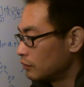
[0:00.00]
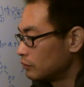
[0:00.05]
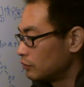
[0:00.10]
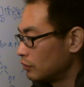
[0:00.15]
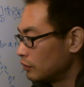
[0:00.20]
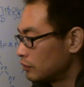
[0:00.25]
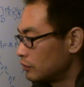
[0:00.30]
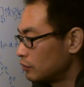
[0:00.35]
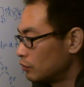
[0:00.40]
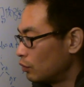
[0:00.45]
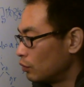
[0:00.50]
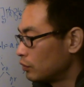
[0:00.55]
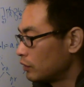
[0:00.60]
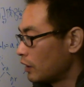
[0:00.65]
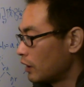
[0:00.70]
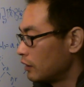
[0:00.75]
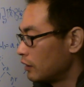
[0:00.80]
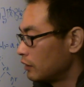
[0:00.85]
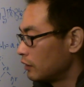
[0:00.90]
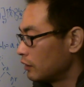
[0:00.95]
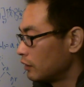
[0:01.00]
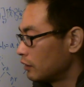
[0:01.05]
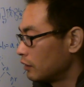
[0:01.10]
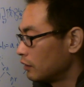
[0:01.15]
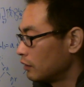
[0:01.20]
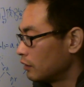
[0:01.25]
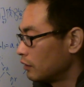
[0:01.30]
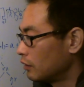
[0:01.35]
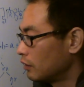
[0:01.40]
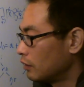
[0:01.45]
so it's rotating
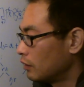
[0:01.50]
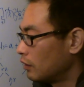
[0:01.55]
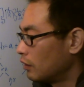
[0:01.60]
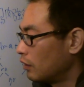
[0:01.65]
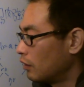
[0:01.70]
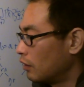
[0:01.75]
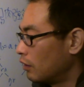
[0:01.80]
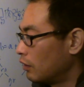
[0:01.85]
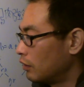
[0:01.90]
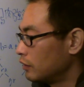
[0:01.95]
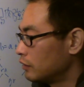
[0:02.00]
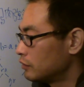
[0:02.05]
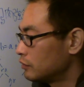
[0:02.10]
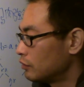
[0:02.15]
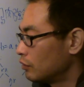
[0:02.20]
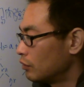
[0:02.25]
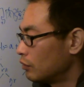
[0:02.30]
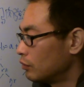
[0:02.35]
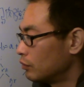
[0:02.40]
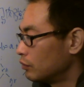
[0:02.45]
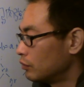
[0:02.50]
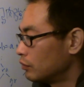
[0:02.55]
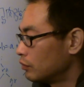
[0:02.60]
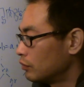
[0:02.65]
on its own,